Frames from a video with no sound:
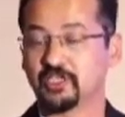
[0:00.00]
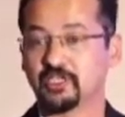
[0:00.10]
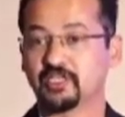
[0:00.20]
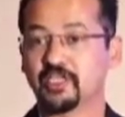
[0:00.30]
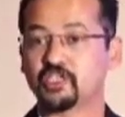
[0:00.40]

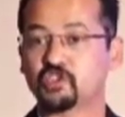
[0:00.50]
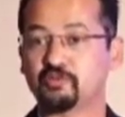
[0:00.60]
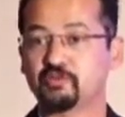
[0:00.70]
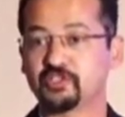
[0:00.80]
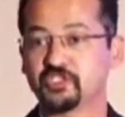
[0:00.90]
In case
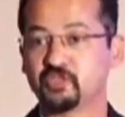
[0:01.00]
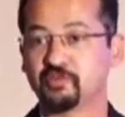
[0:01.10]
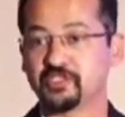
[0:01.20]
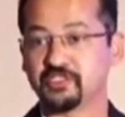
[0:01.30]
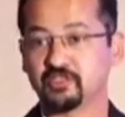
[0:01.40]
of emergency
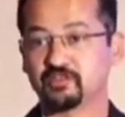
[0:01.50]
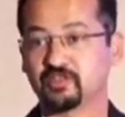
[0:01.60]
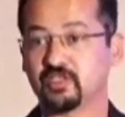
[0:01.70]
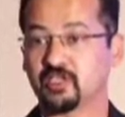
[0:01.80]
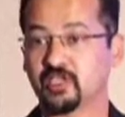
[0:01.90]
medicine,
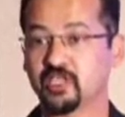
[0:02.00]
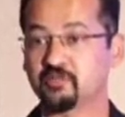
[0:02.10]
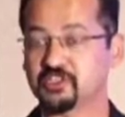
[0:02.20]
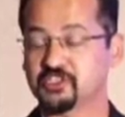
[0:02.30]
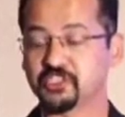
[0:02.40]
in the
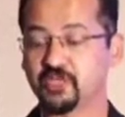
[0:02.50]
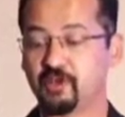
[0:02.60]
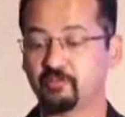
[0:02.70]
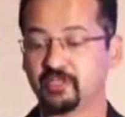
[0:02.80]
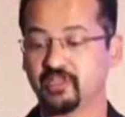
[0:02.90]
emergency
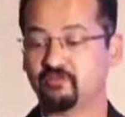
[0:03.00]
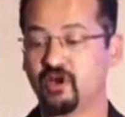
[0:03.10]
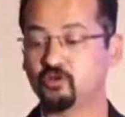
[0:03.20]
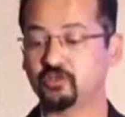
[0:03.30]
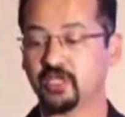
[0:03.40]
department, they have
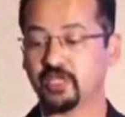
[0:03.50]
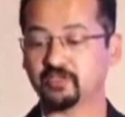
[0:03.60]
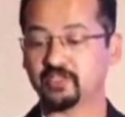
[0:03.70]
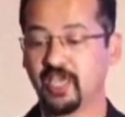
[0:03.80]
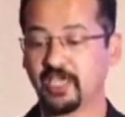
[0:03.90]
found
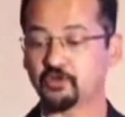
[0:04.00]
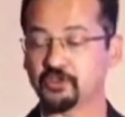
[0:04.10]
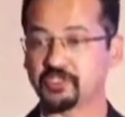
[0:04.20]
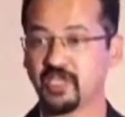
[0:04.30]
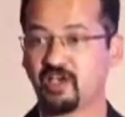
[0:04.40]
that
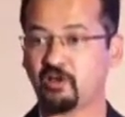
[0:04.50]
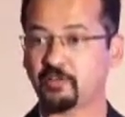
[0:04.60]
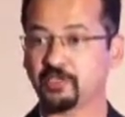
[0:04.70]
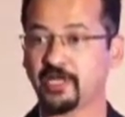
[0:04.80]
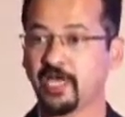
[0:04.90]
accuracy
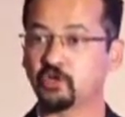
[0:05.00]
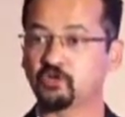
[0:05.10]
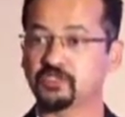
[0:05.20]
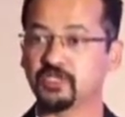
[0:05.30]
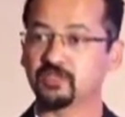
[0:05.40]
of
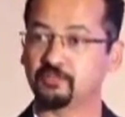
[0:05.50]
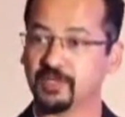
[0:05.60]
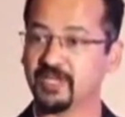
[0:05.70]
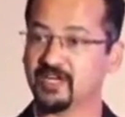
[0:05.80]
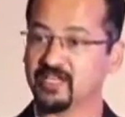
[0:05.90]
diagnosing the
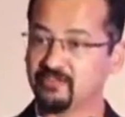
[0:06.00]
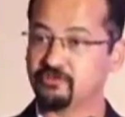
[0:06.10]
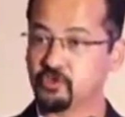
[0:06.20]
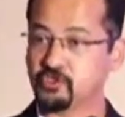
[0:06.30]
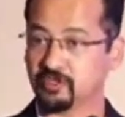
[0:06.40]
pericardial
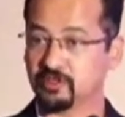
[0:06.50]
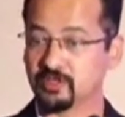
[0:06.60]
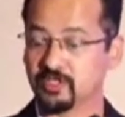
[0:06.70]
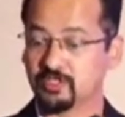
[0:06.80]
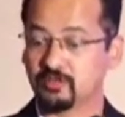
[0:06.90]
effusion
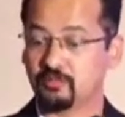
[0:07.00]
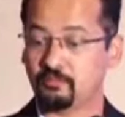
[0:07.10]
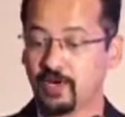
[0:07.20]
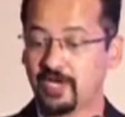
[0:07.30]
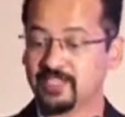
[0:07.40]

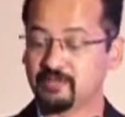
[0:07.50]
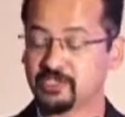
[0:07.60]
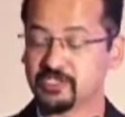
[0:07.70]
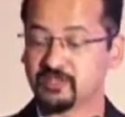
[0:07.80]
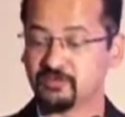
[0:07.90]
by the
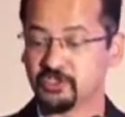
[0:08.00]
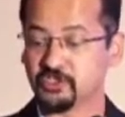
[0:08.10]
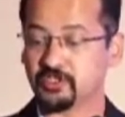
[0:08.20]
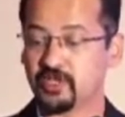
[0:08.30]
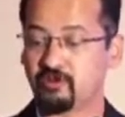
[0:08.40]
emergency
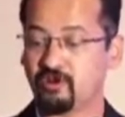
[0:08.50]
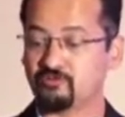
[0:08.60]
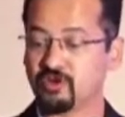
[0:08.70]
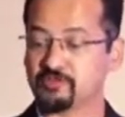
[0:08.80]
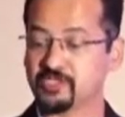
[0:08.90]
physician have
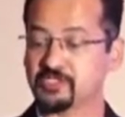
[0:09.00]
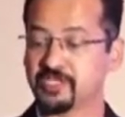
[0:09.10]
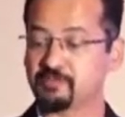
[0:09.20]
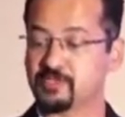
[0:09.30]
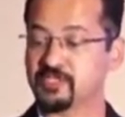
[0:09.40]
gone from
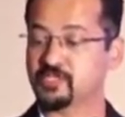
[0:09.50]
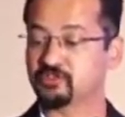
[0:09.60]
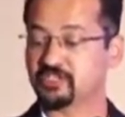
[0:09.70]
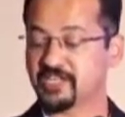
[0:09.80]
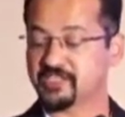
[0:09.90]
68% to
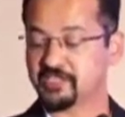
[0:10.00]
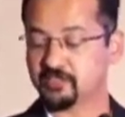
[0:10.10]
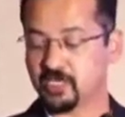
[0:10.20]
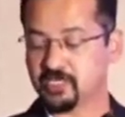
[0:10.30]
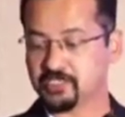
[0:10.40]

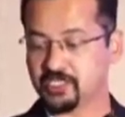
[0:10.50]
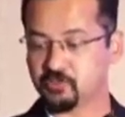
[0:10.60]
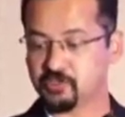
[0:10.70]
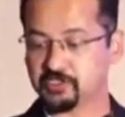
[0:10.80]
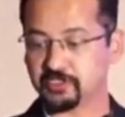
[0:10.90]

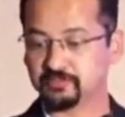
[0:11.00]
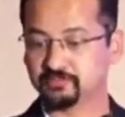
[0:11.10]
96%.